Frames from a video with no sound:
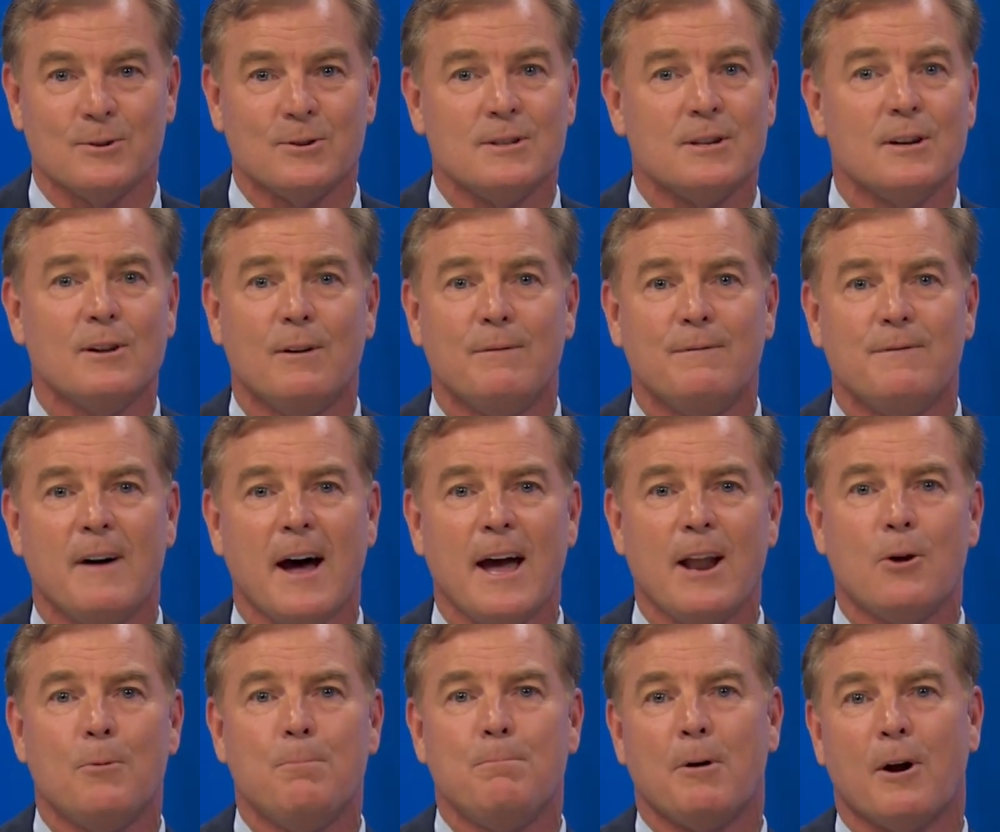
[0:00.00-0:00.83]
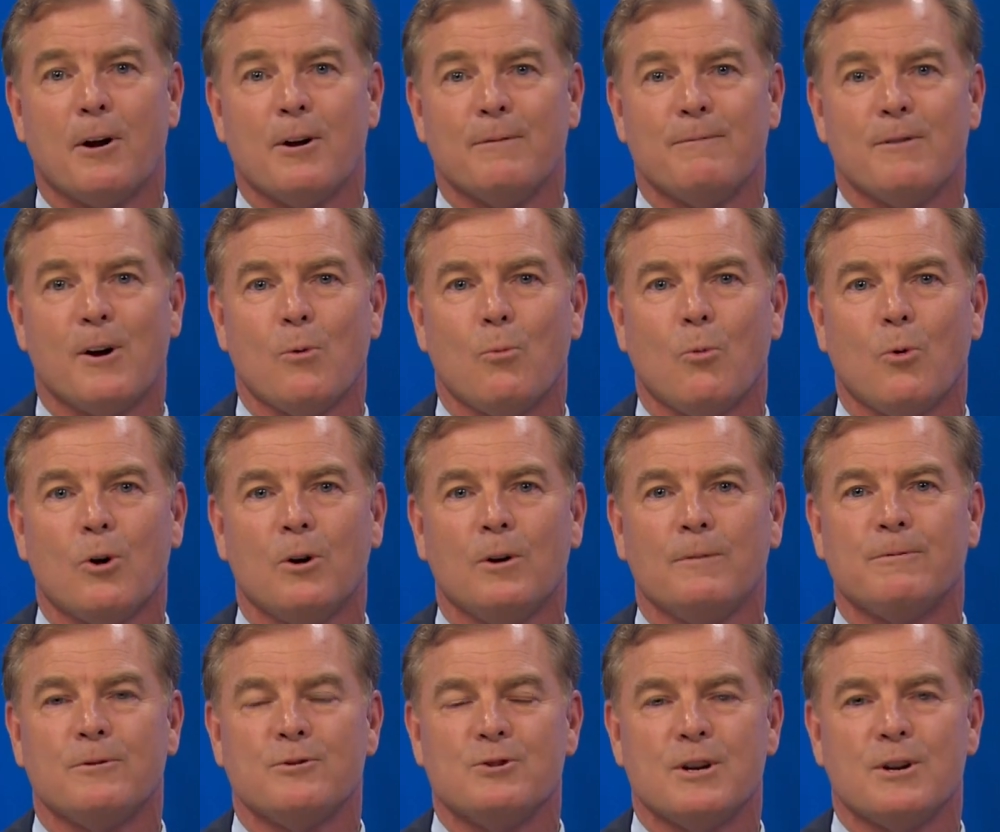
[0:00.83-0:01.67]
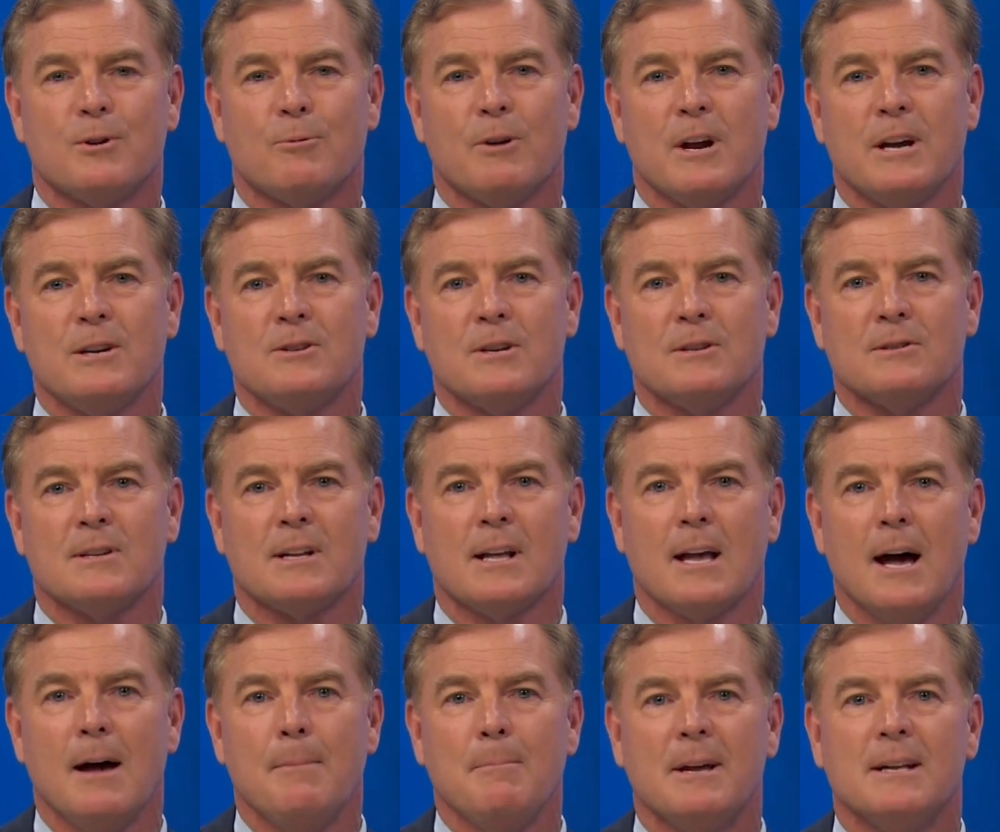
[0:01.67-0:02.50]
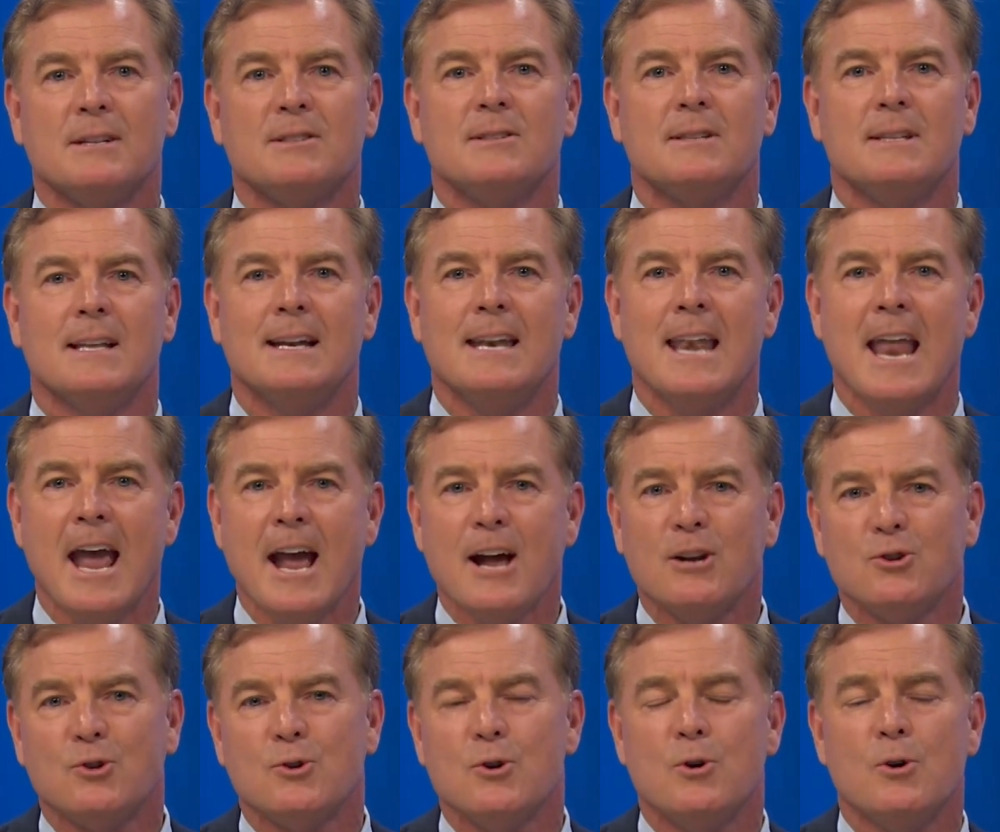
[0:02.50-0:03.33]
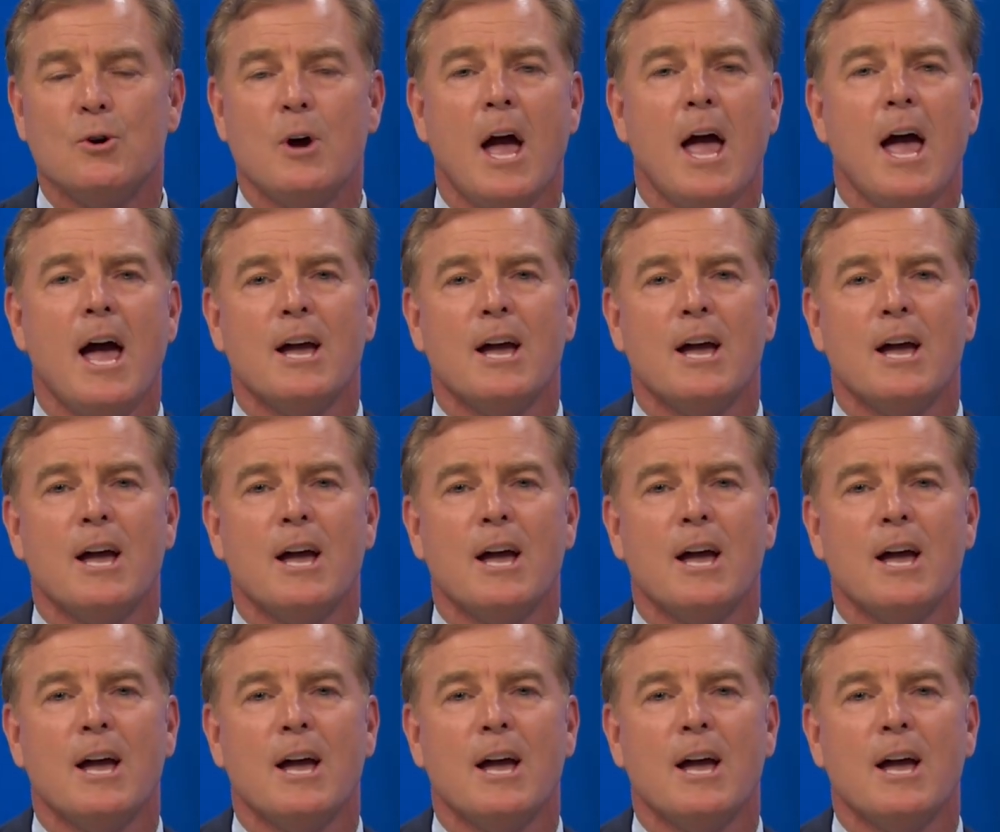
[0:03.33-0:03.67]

are still a vital part of our world for generations to come. It's the National